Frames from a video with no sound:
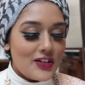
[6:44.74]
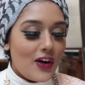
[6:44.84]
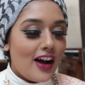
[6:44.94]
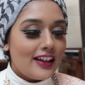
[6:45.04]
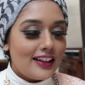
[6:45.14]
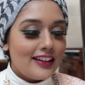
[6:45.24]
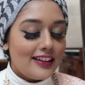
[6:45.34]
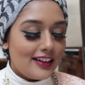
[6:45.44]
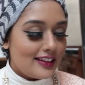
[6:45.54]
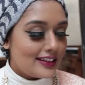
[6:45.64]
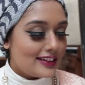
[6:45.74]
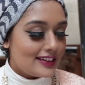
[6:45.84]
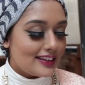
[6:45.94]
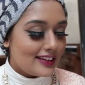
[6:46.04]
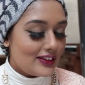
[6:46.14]
Trying, yes,
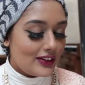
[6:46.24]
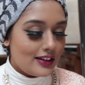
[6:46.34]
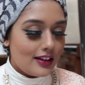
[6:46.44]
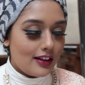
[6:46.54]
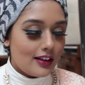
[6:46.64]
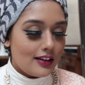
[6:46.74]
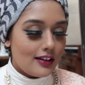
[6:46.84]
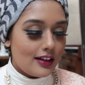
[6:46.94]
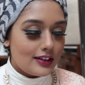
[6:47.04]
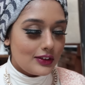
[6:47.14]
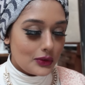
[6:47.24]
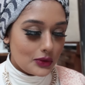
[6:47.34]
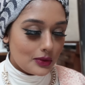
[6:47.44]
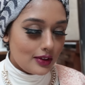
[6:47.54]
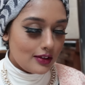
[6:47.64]
to eat healthy as
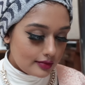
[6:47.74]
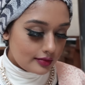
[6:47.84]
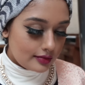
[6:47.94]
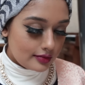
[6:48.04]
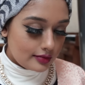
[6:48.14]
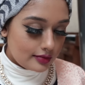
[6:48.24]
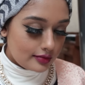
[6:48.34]
usual. Same.